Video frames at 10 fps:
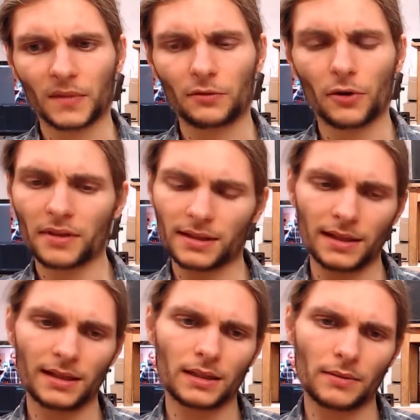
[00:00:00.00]
for the
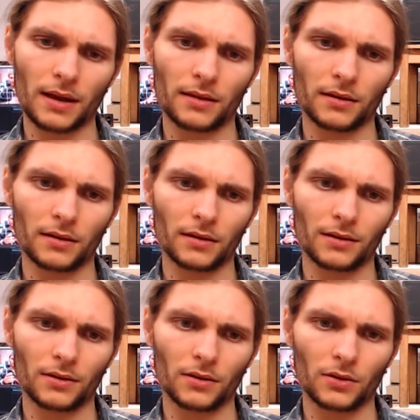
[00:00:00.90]
scenes where
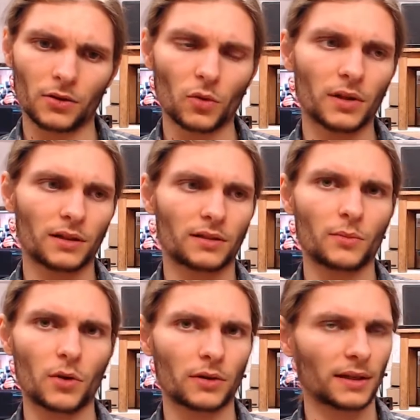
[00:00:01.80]
the human is
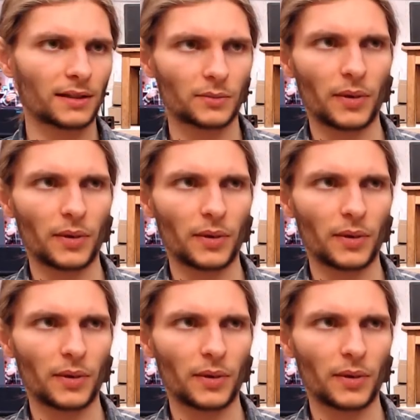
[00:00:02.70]
smoking his